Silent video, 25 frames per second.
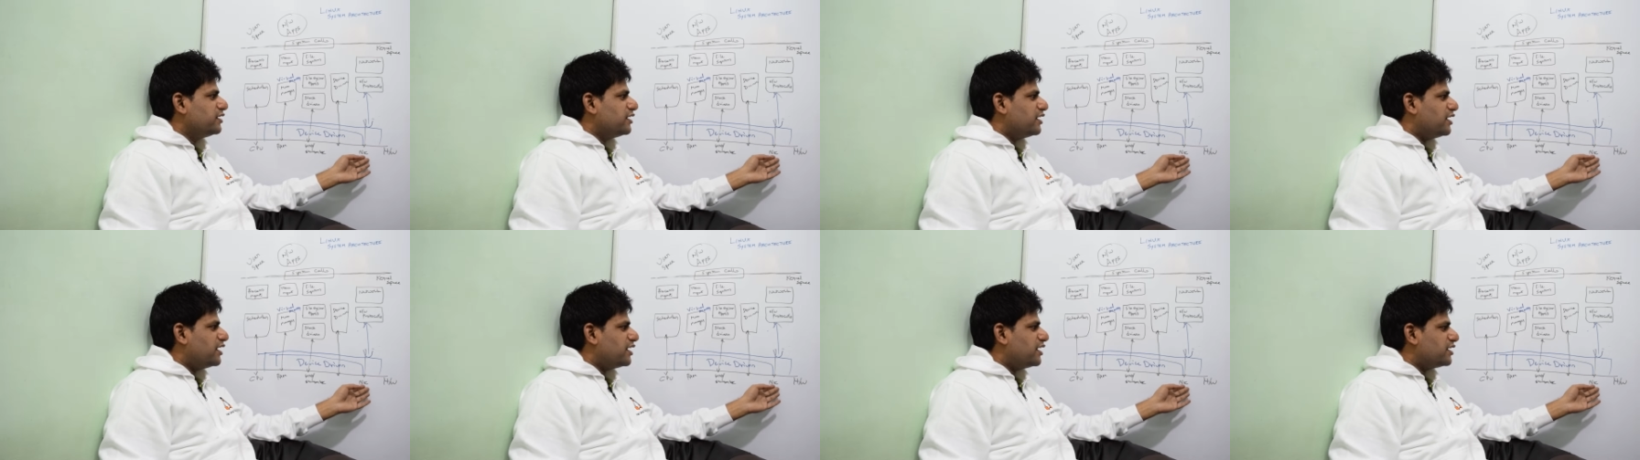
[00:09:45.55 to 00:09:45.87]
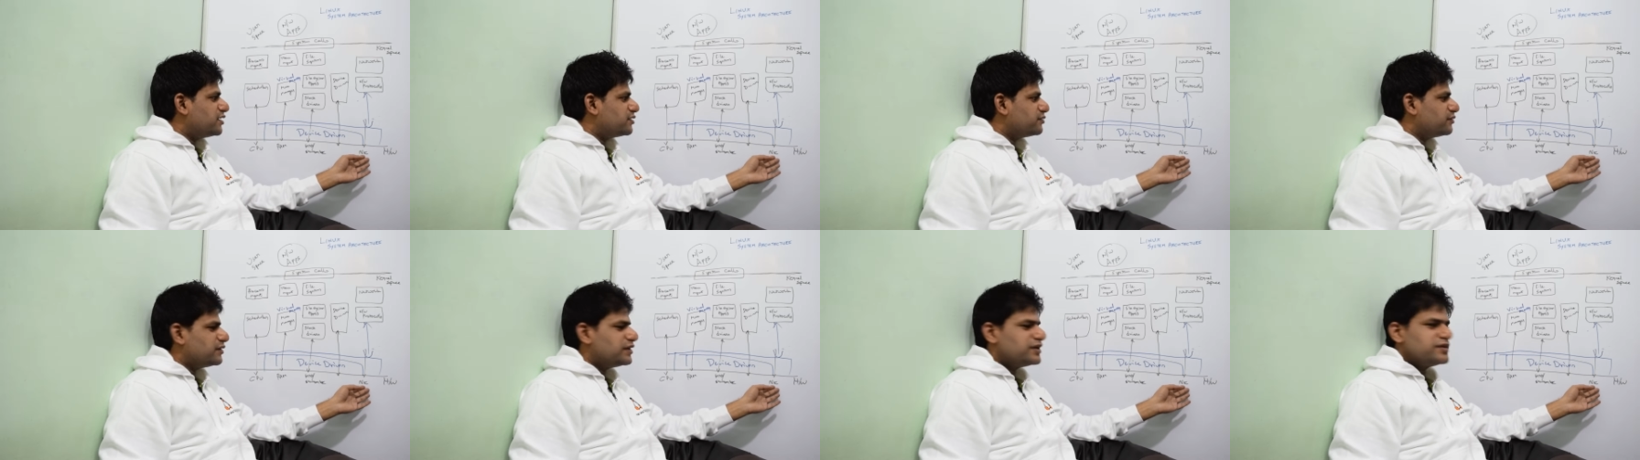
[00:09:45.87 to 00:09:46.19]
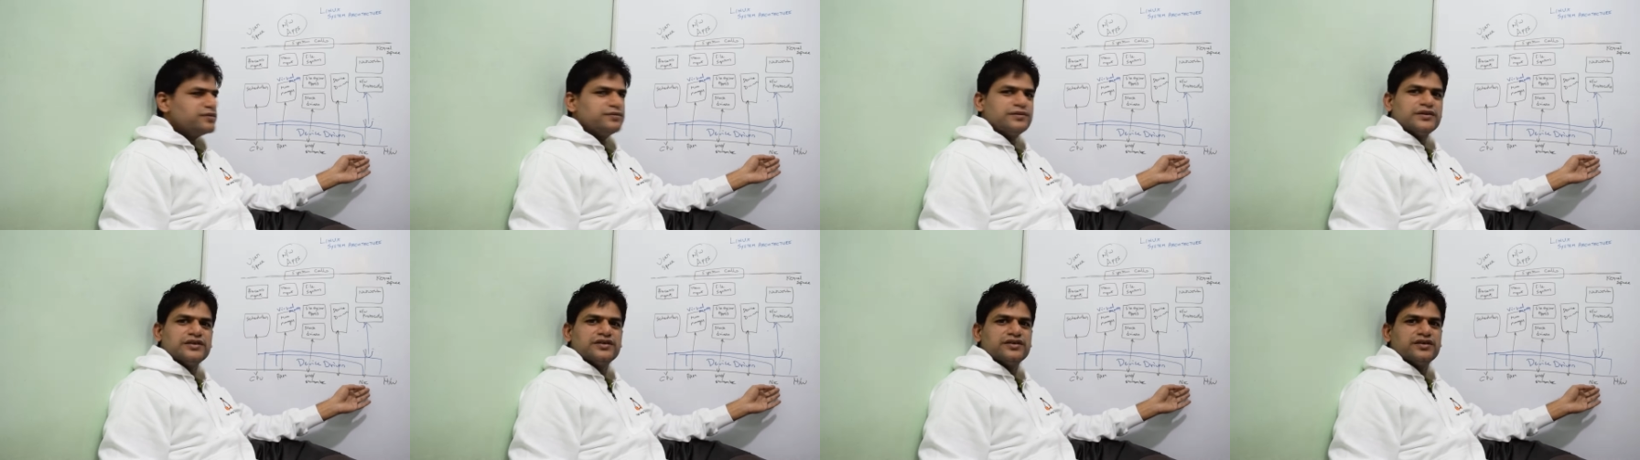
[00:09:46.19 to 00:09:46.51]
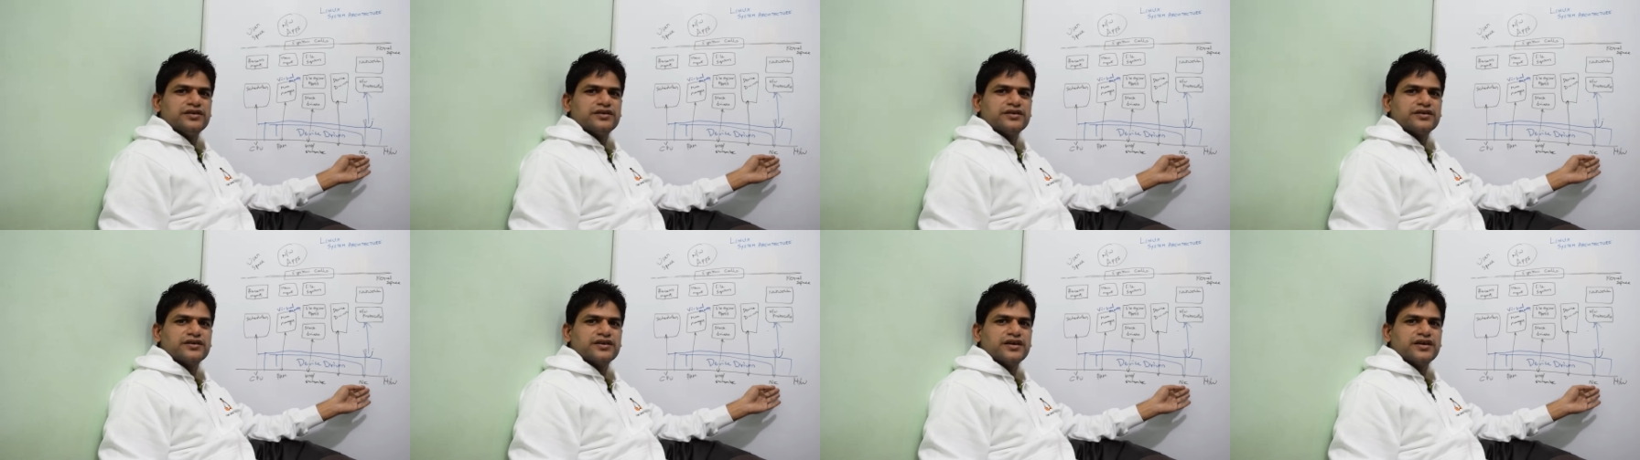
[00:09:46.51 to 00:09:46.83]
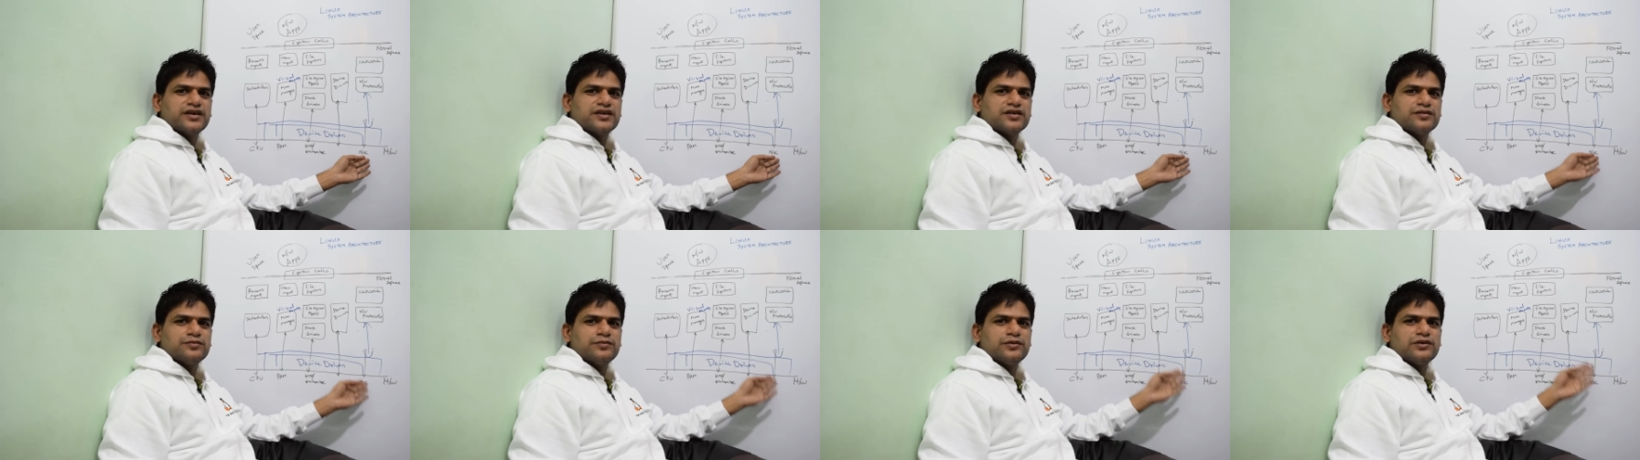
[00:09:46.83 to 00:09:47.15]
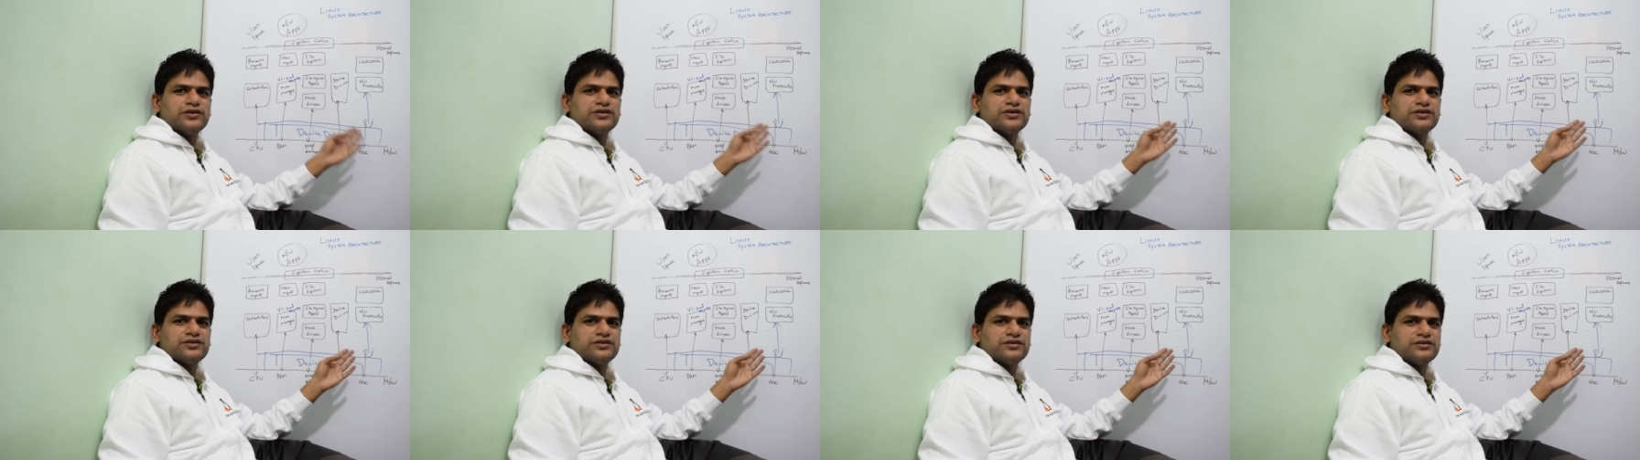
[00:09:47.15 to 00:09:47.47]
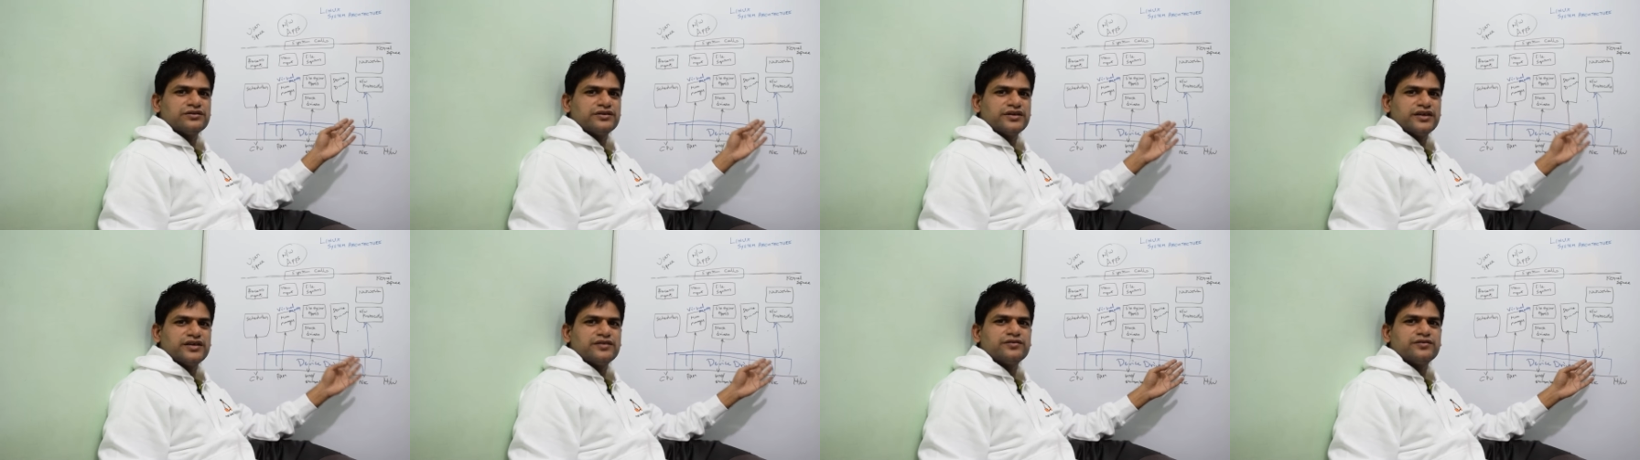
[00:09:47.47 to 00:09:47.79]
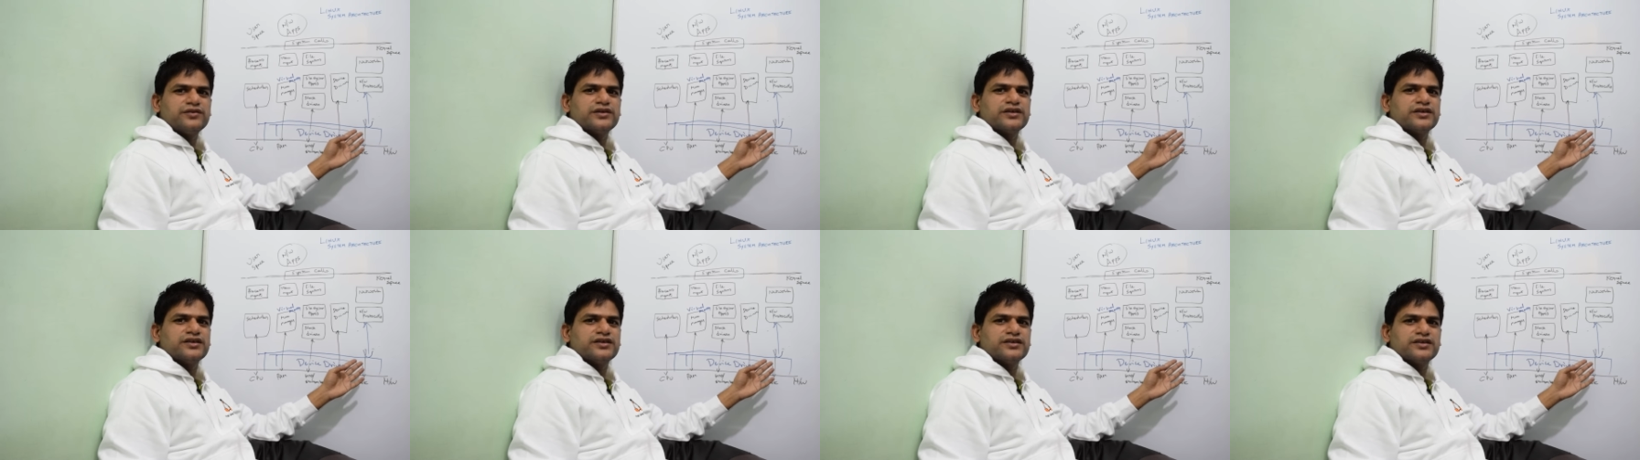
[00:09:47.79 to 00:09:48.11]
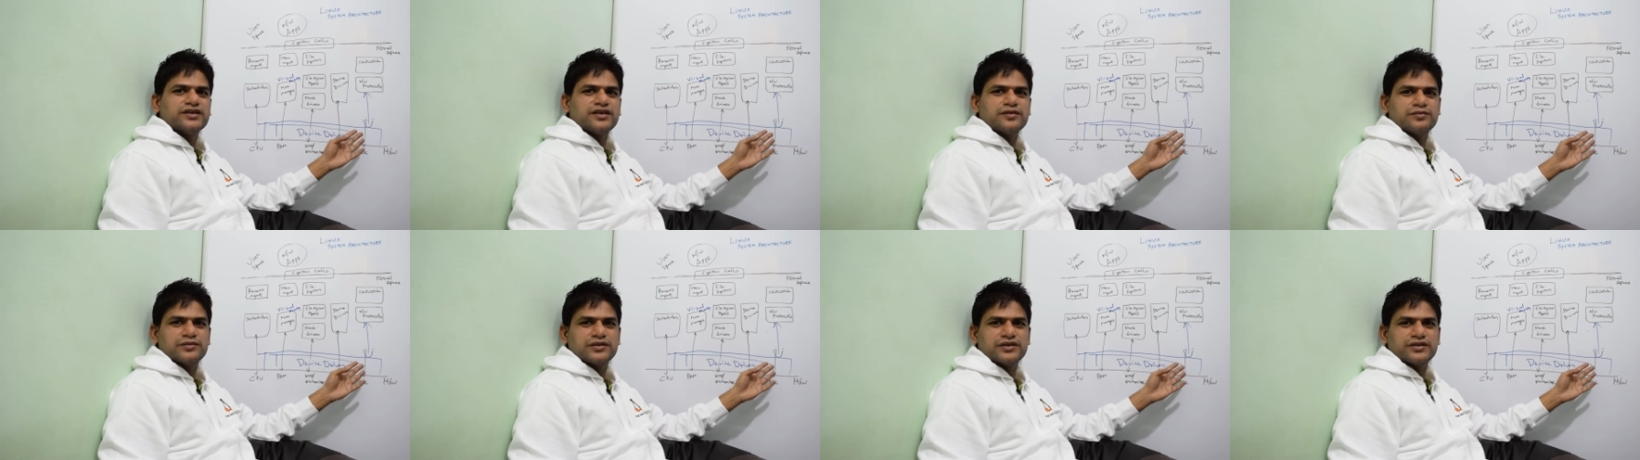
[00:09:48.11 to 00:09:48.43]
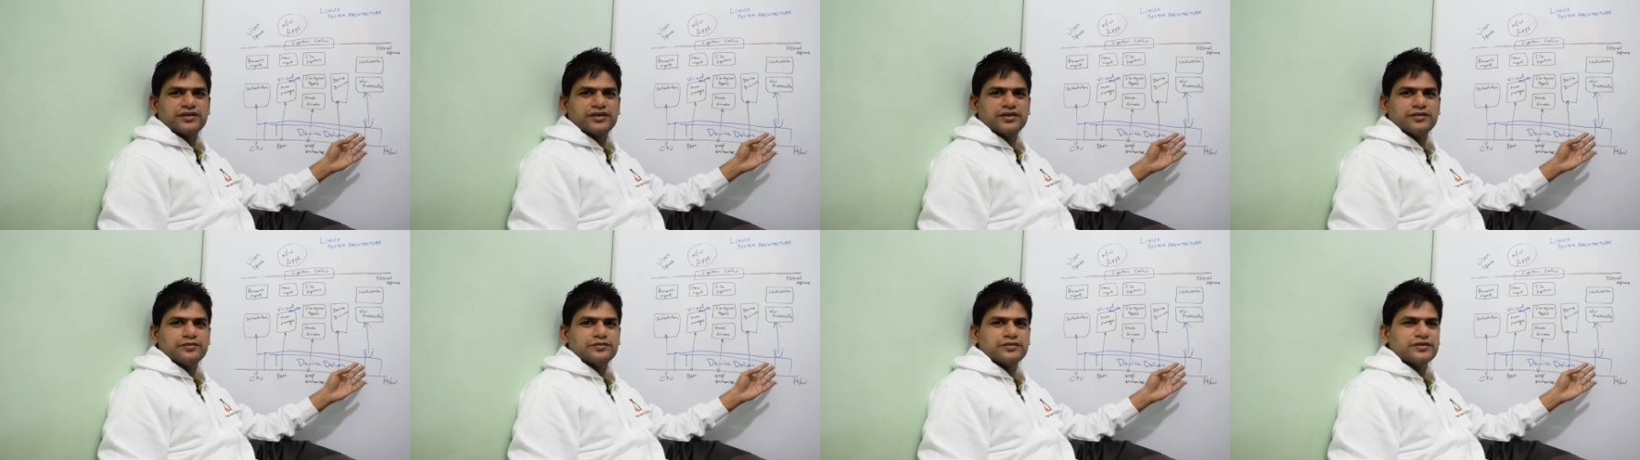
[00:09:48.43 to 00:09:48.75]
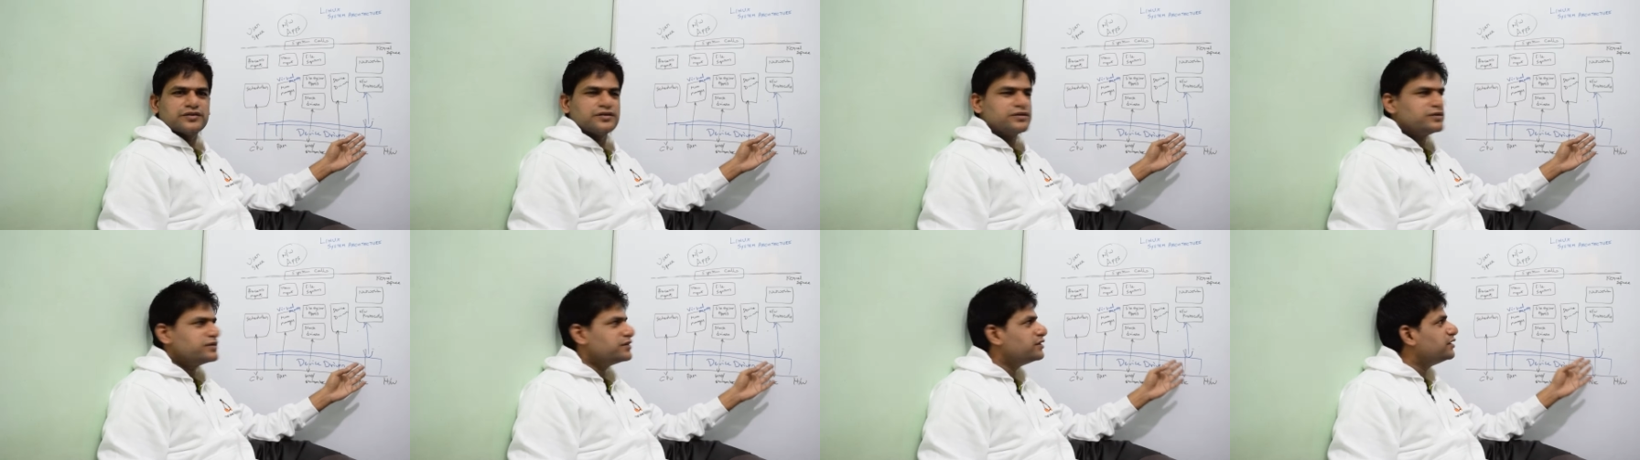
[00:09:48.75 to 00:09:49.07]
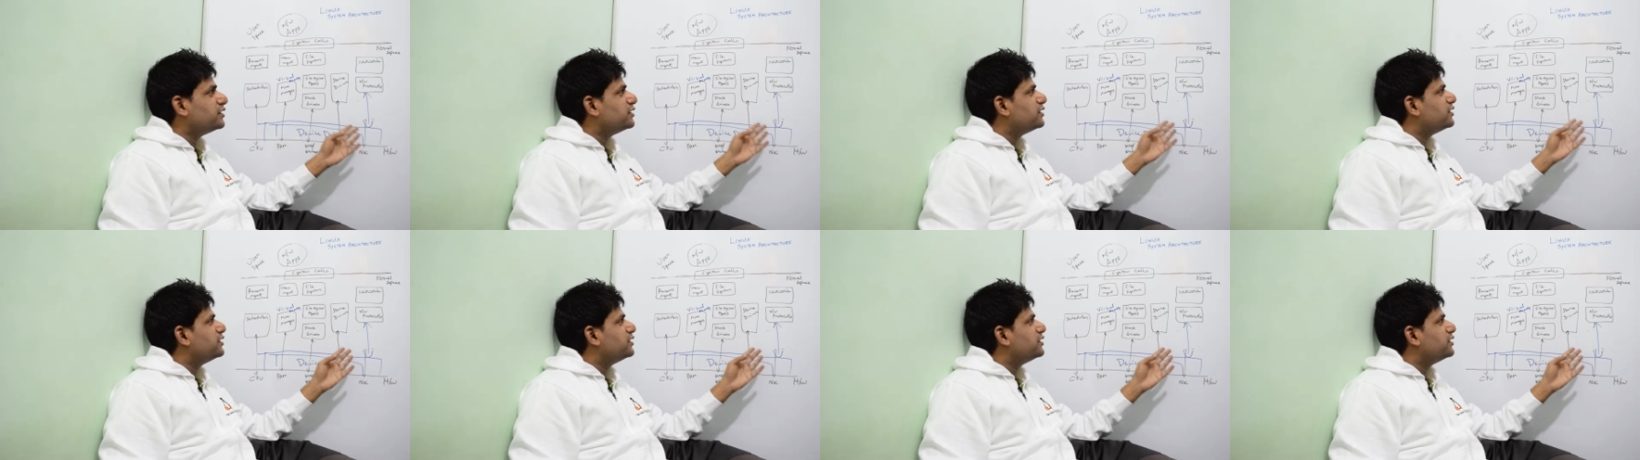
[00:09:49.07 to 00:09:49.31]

hardware which corresponds to networking subsystem. So